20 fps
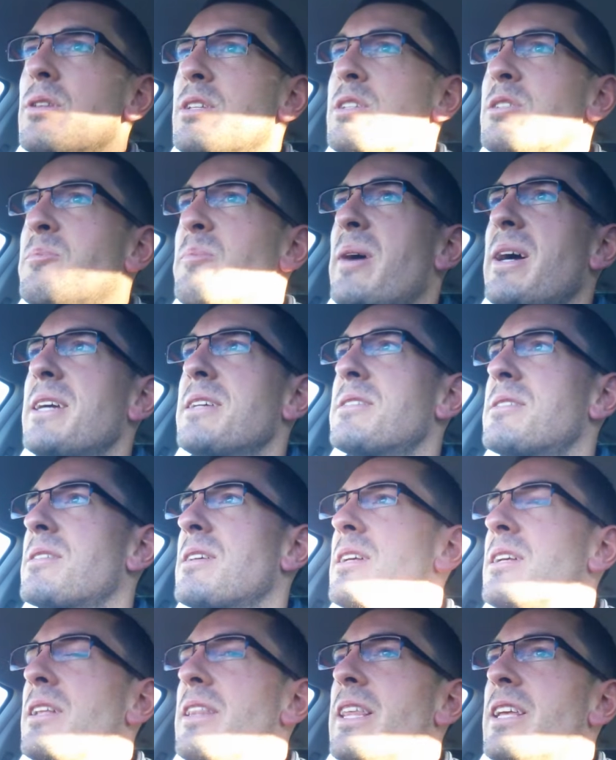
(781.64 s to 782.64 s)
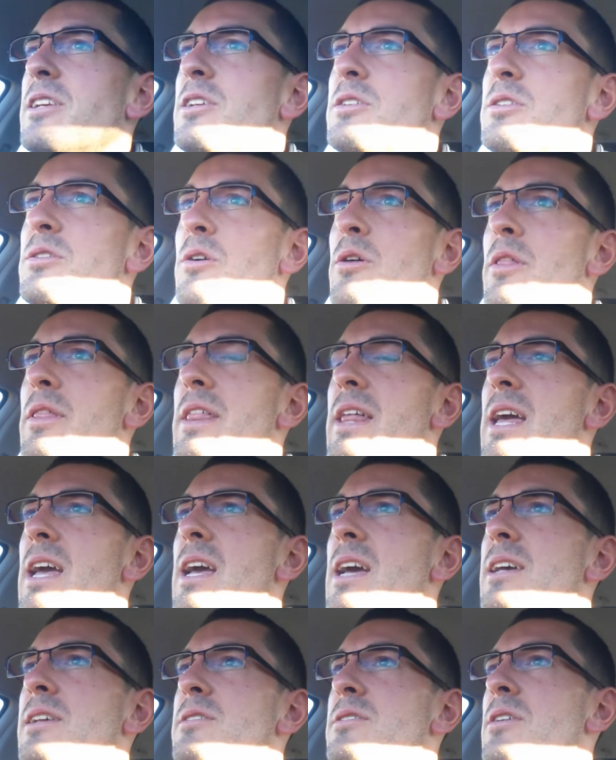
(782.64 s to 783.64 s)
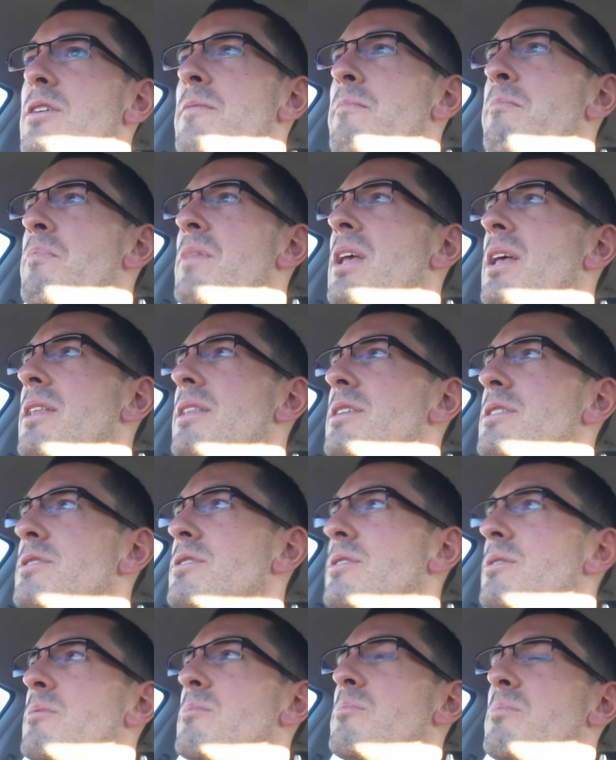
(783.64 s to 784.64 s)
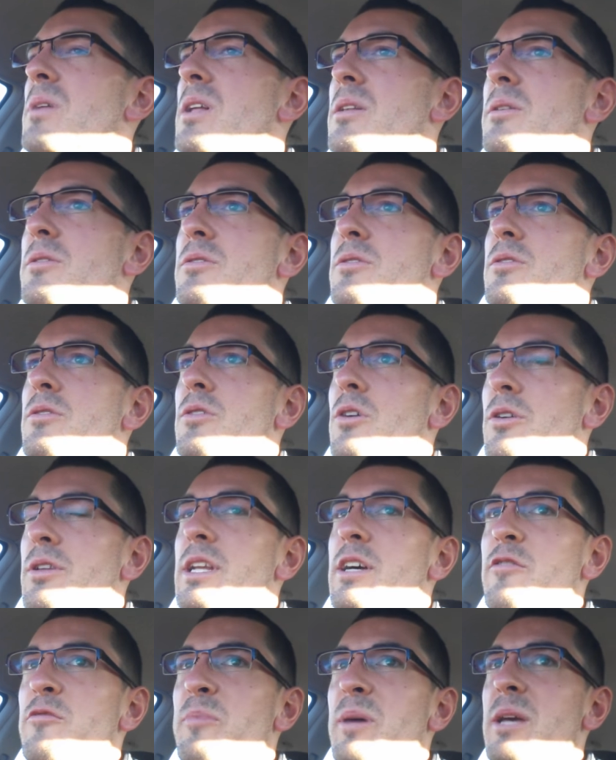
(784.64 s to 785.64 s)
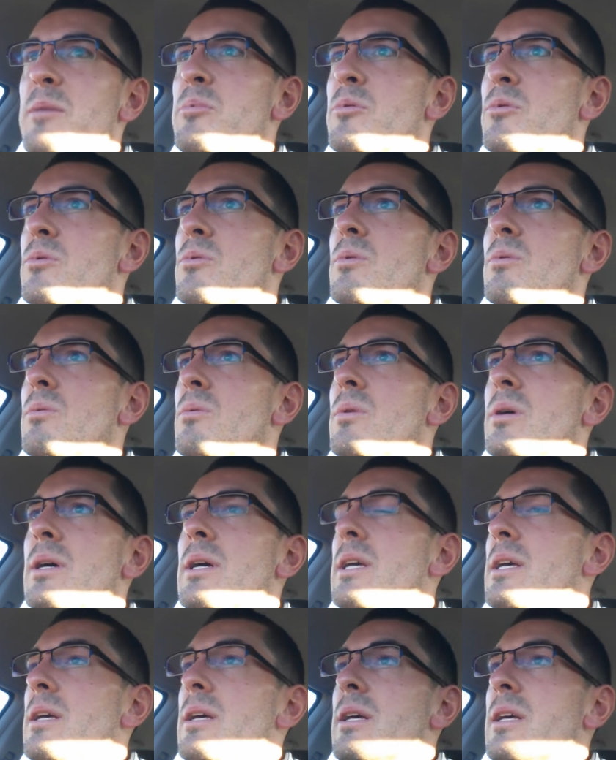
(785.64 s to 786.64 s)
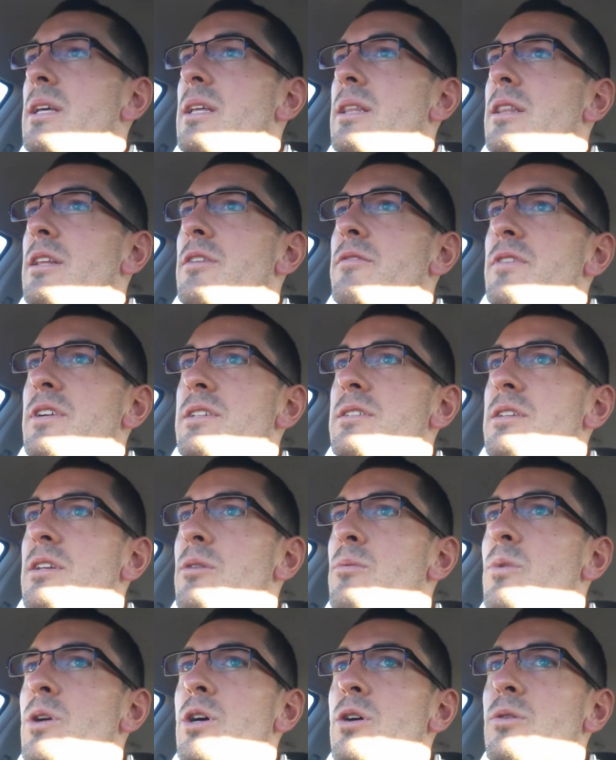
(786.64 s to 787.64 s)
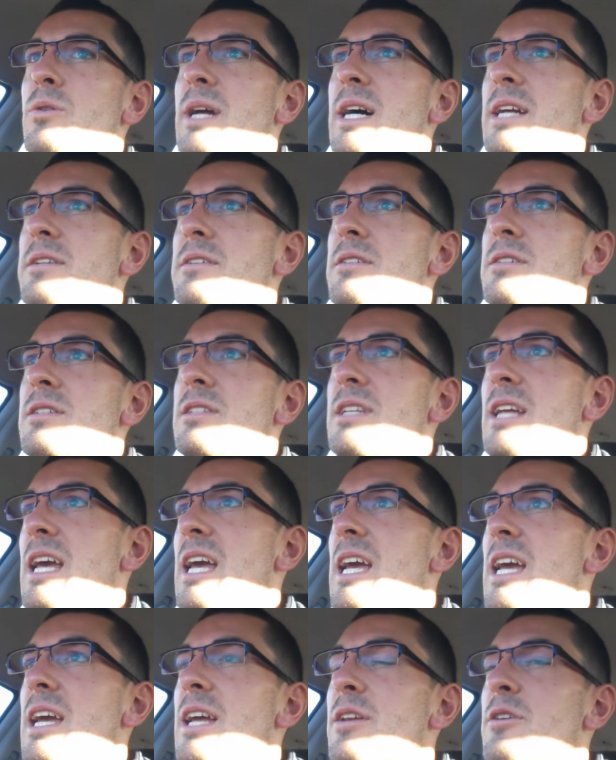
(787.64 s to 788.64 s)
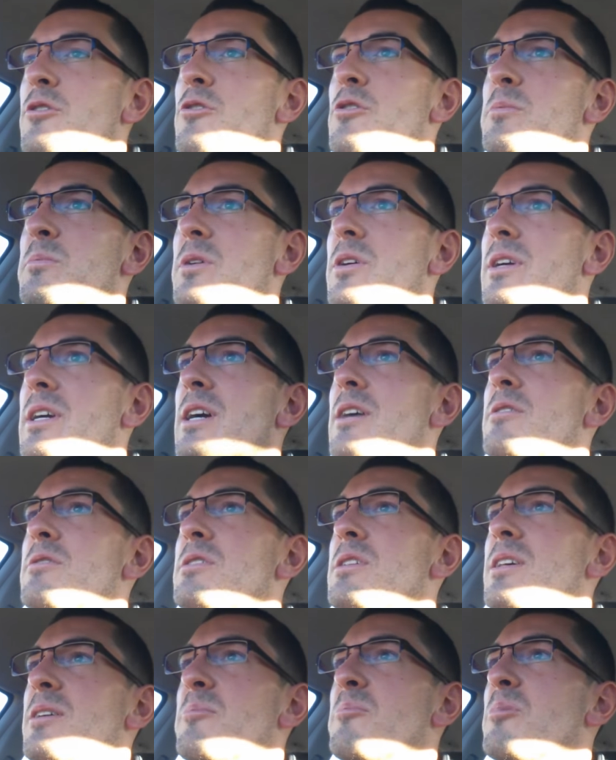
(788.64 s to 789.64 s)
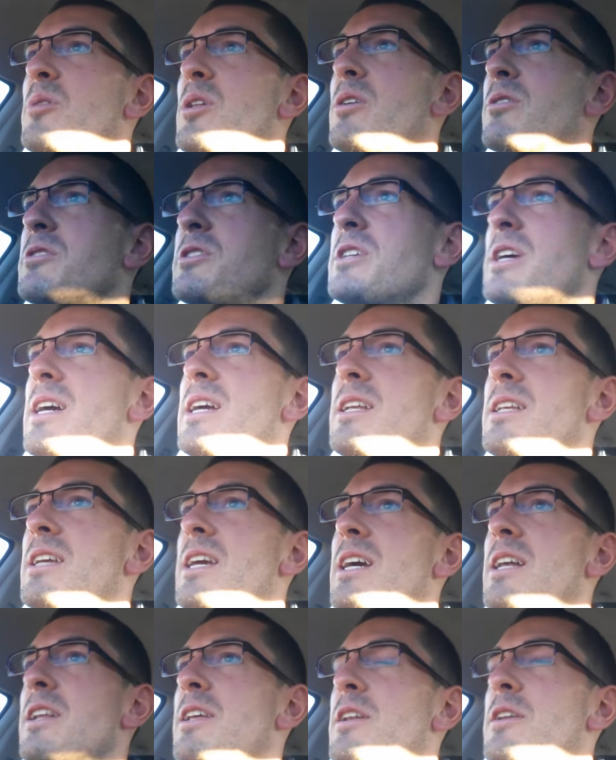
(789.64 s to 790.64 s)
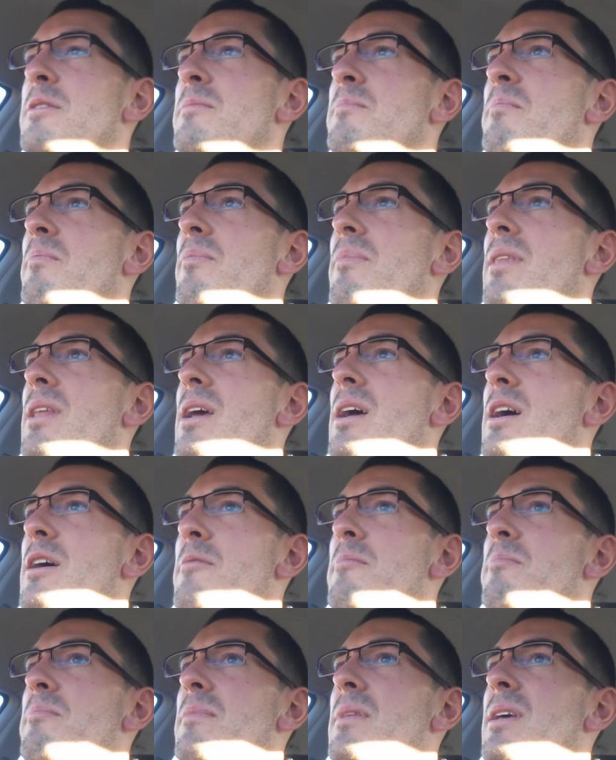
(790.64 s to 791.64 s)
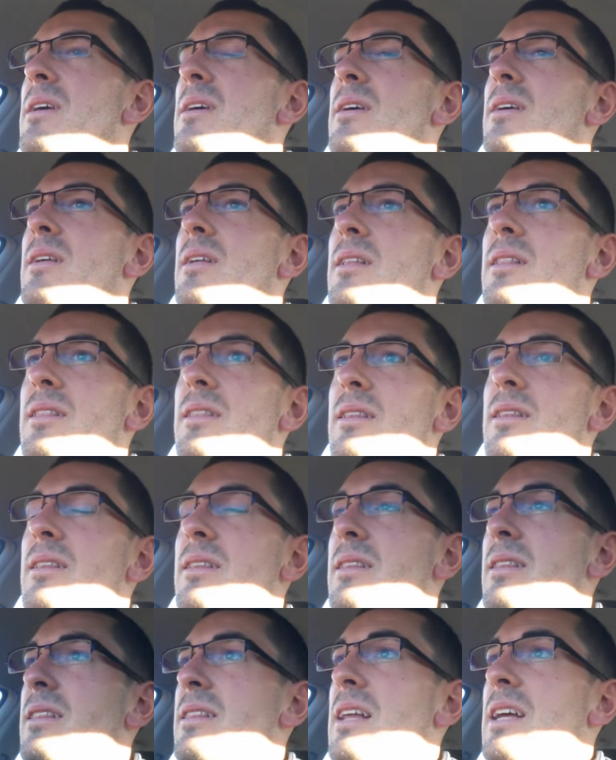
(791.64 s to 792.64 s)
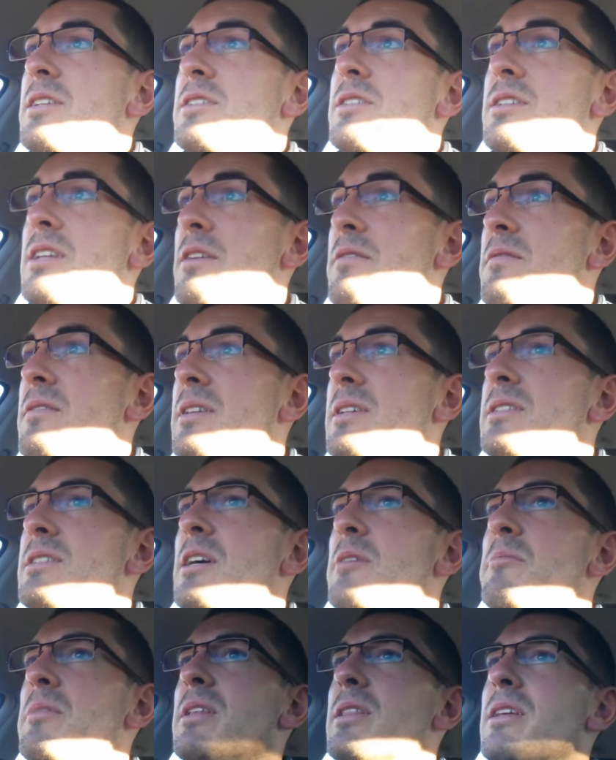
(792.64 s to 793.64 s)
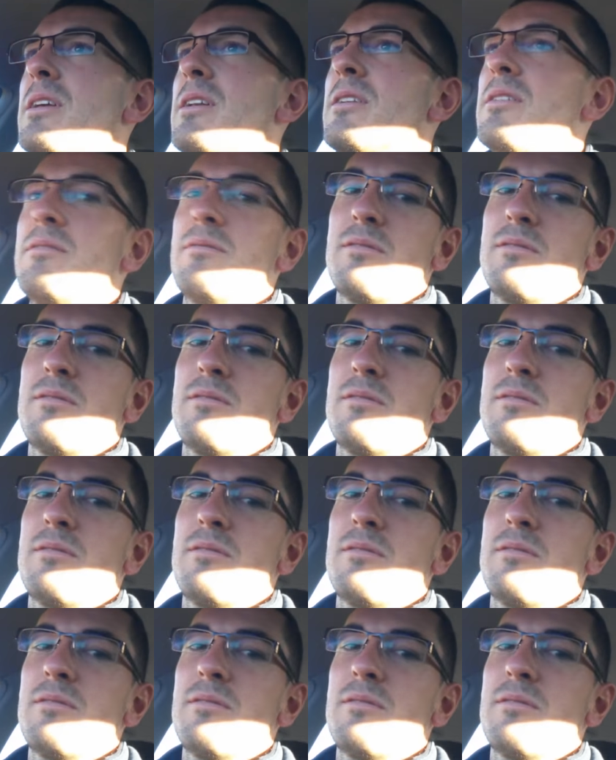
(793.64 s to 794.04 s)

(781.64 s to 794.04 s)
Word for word: to this space, they're just not there. So there's not enough people in the investing world understand cryptocurrency and blockchain yet. And um, that's definitely something that,